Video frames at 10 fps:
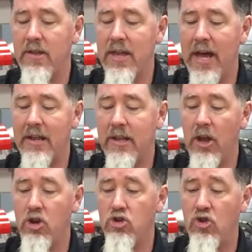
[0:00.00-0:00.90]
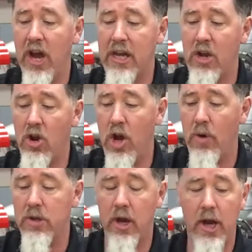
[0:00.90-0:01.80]
not dragging at all
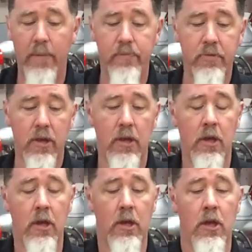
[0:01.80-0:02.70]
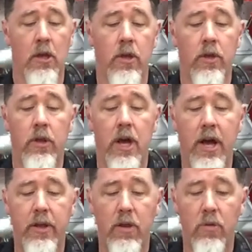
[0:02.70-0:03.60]
on the
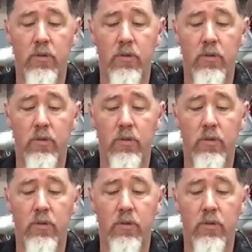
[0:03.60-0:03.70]
hub.